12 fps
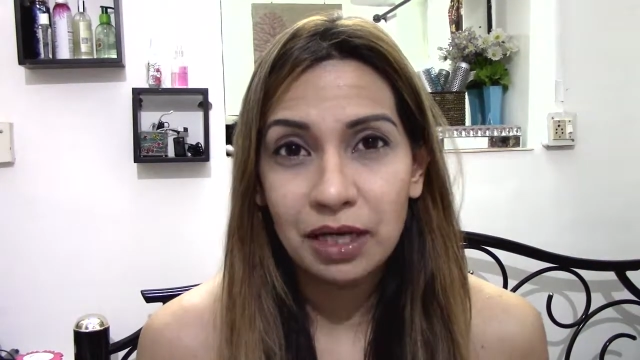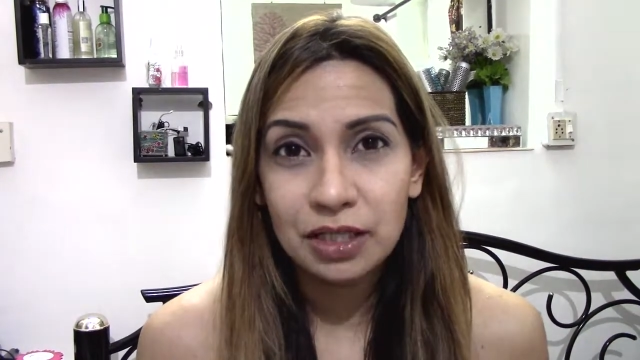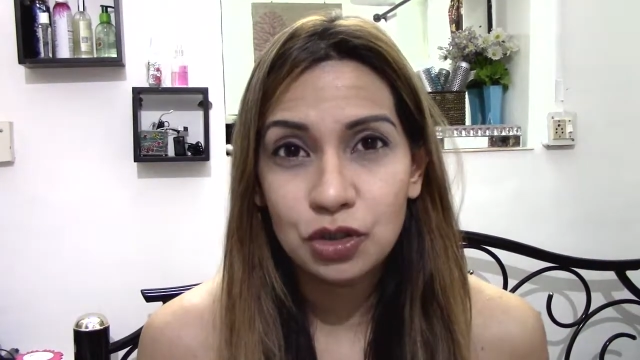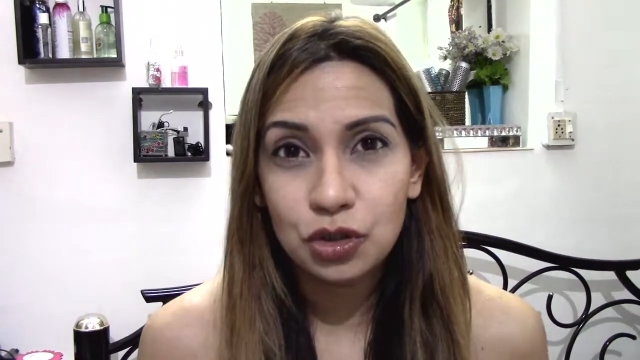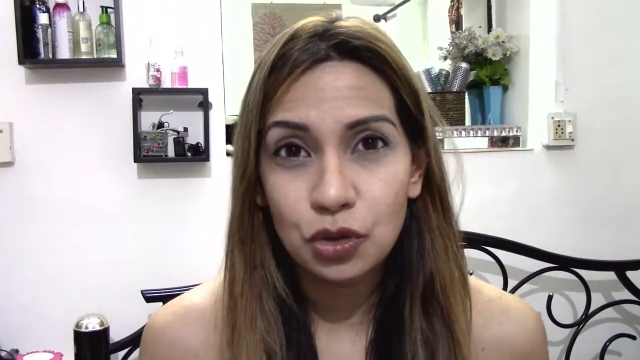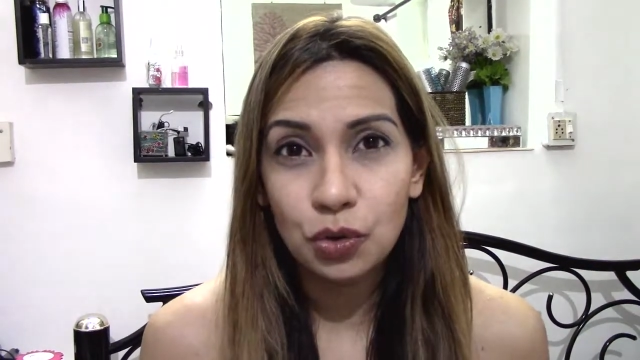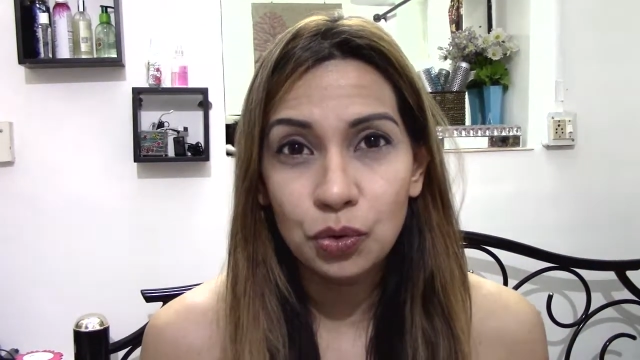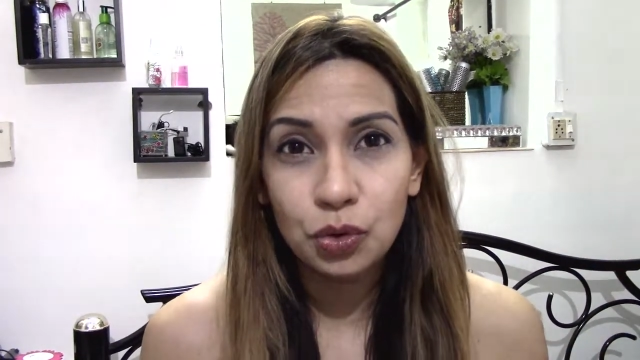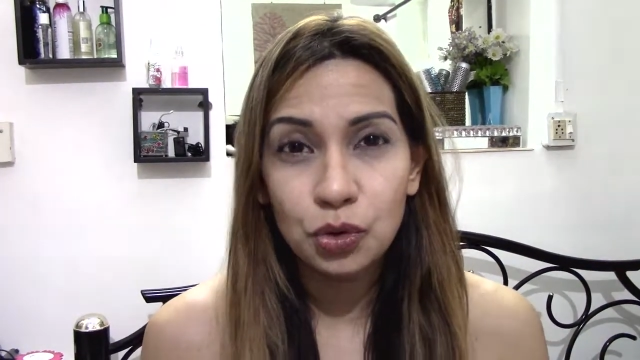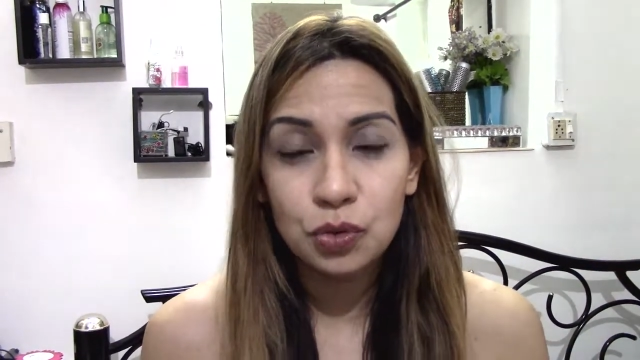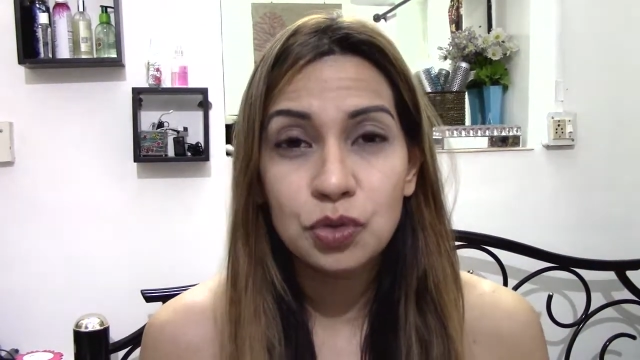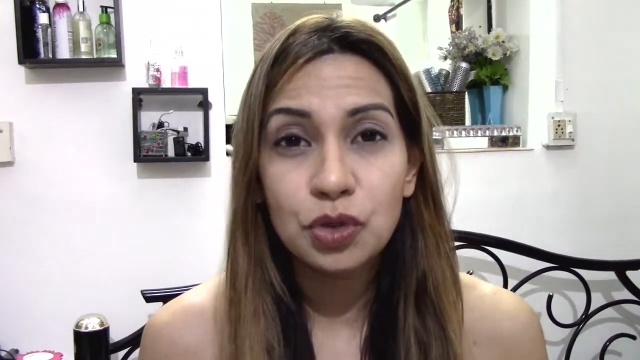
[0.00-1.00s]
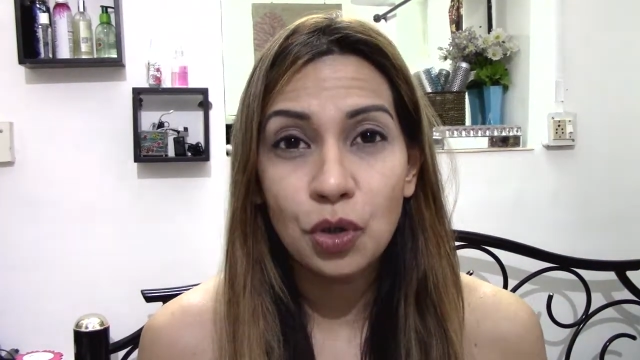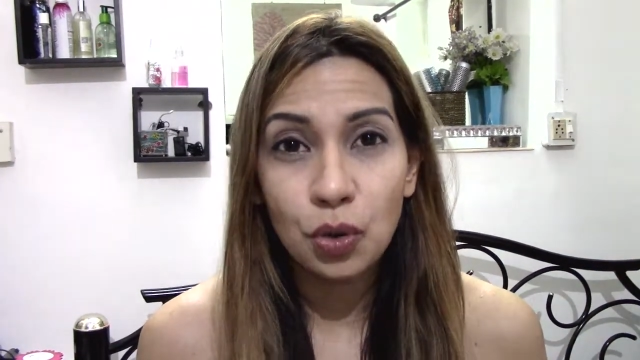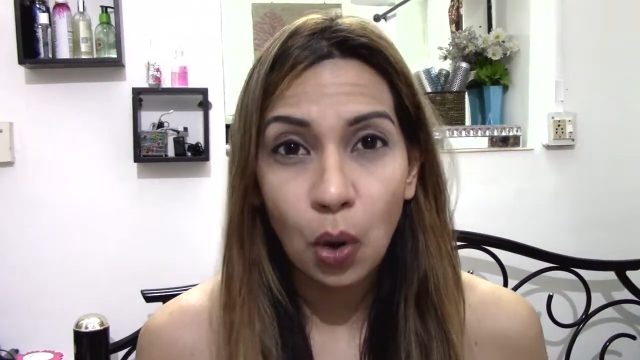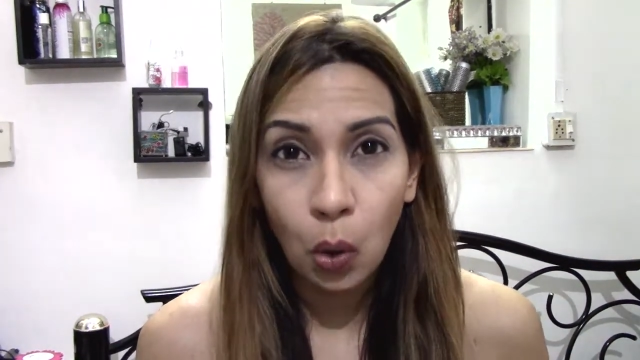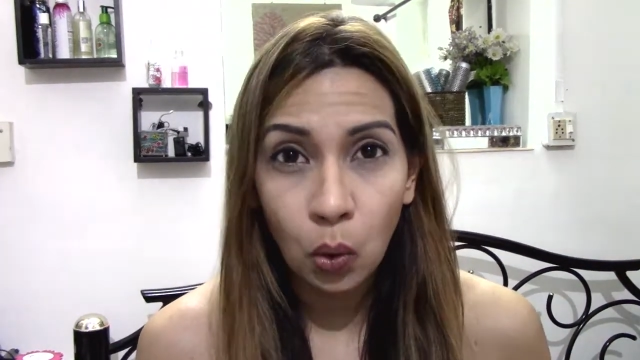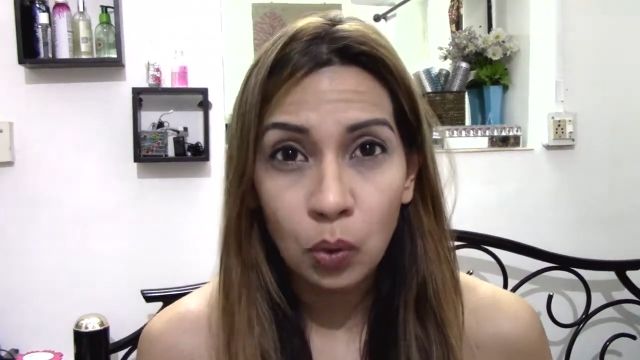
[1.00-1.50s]
makes you use
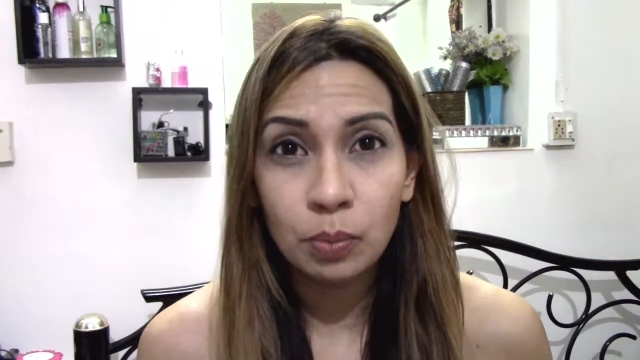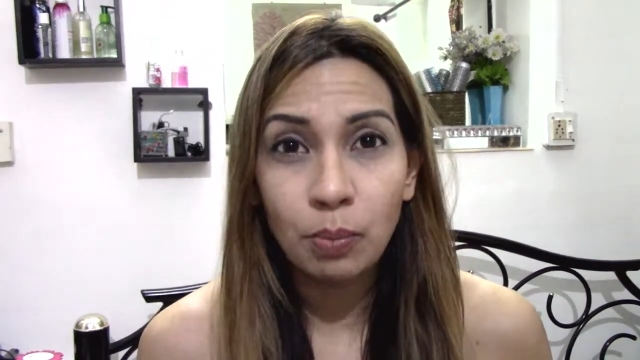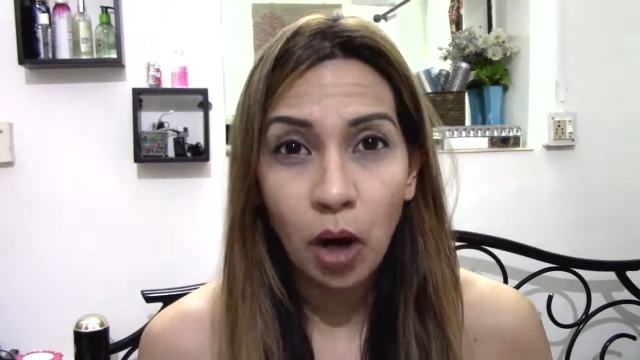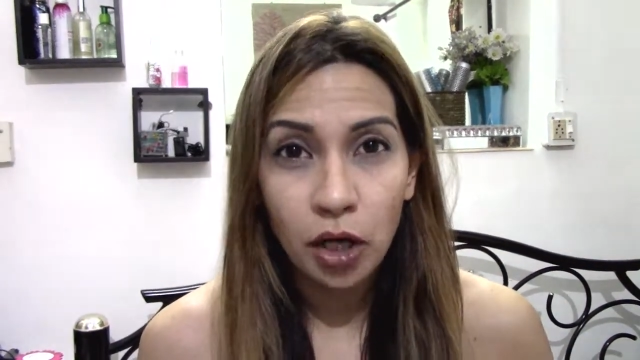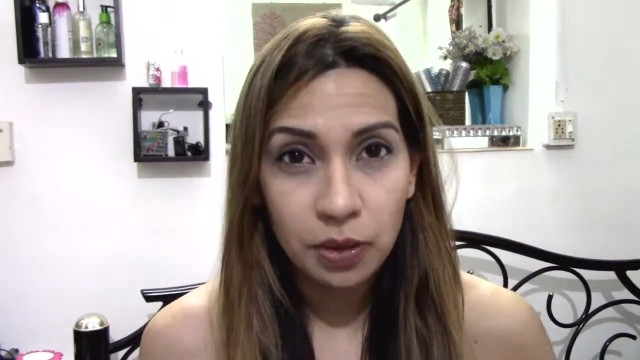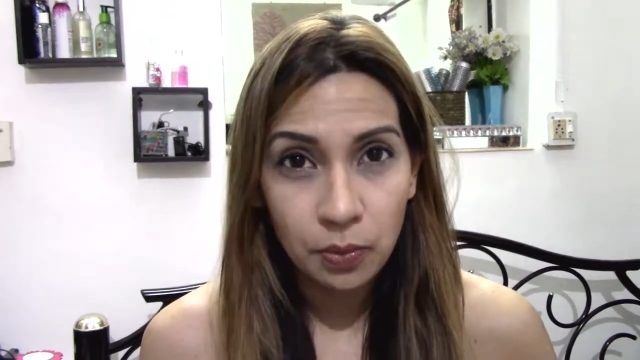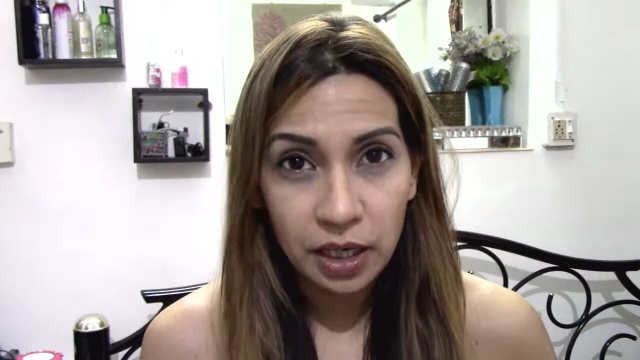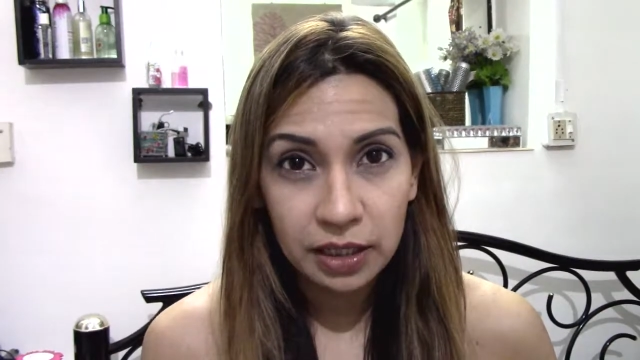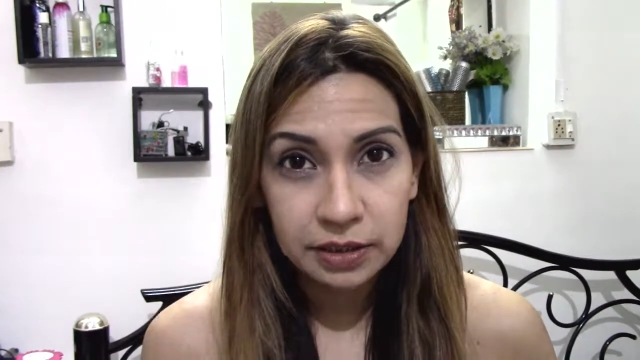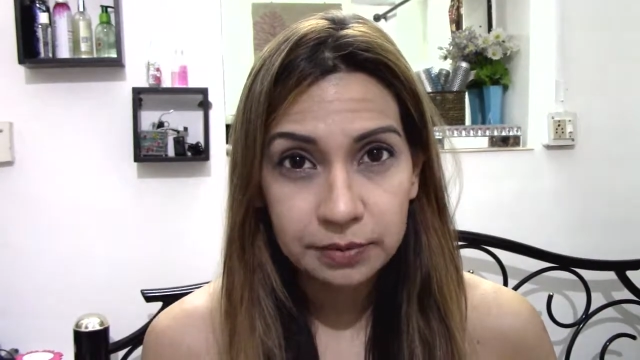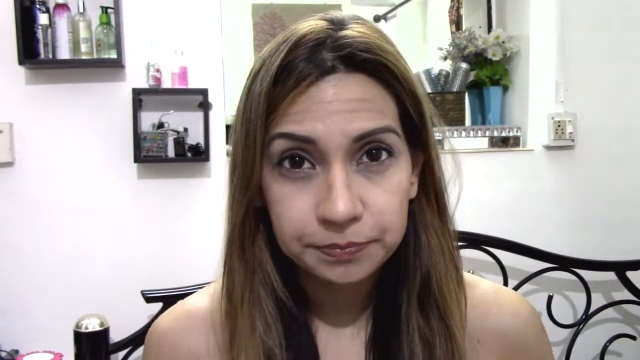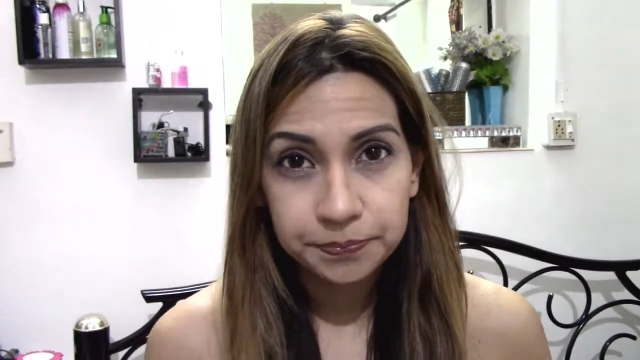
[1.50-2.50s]
your own body weight.